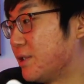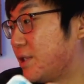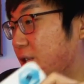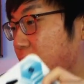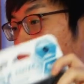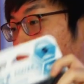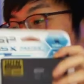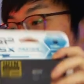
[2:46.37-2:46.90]

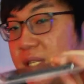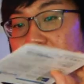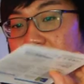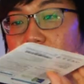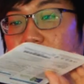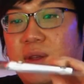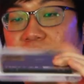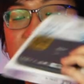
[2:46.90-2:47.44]
So we decided to
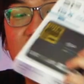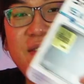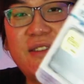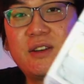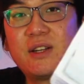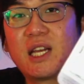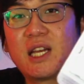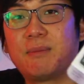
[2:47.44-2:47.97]
go with the
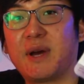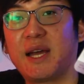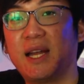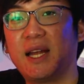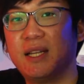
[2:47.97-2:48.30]
500 gigabyte,